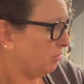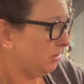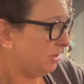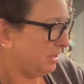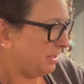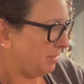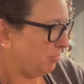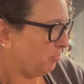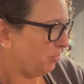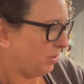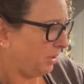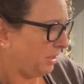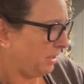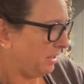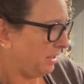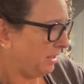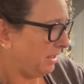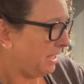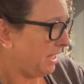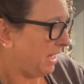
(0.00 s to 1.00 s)

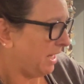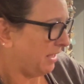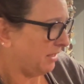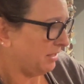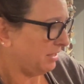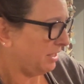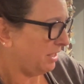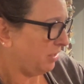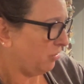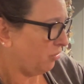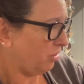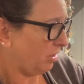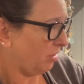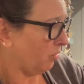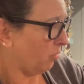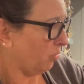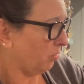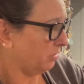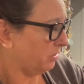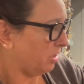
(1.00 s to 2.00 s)
simply can't teach
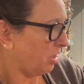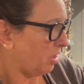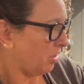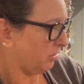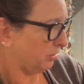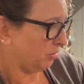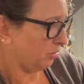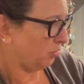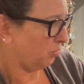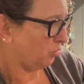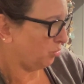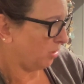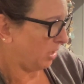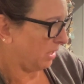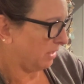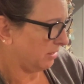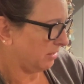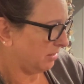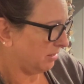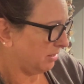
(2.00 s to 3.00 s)
an old dog new
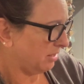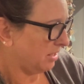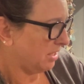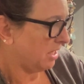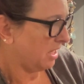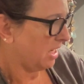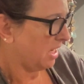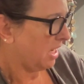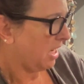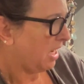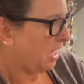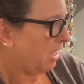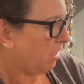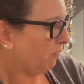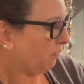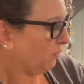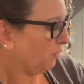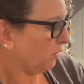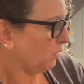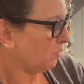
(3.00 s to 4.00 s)
tricks.
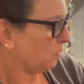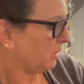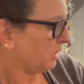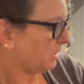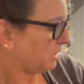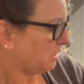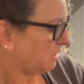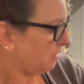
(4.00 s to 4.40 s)
If we're going to